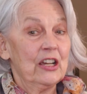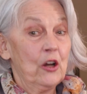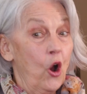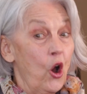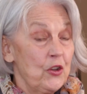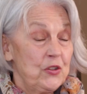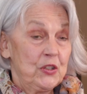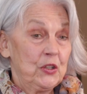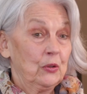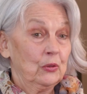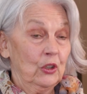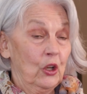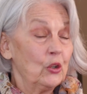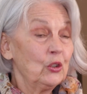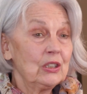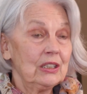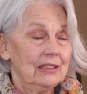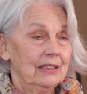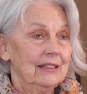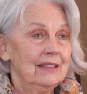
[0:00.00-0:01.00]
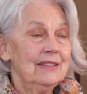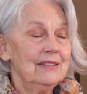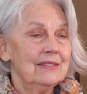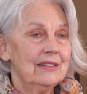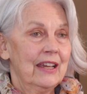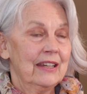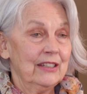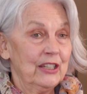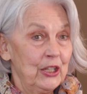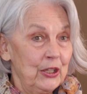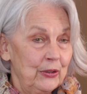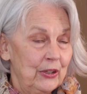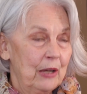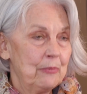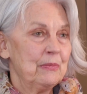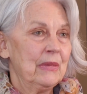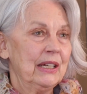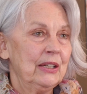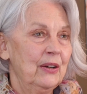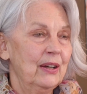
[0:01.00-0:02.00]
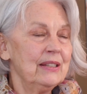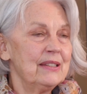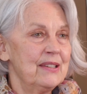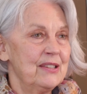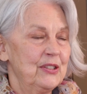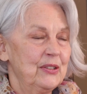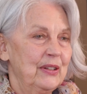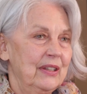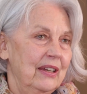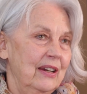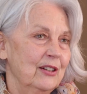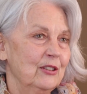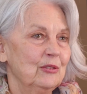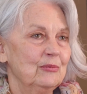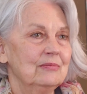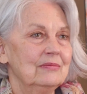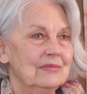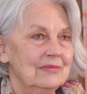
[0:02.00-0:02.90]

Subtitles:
also locally and here at my art studio.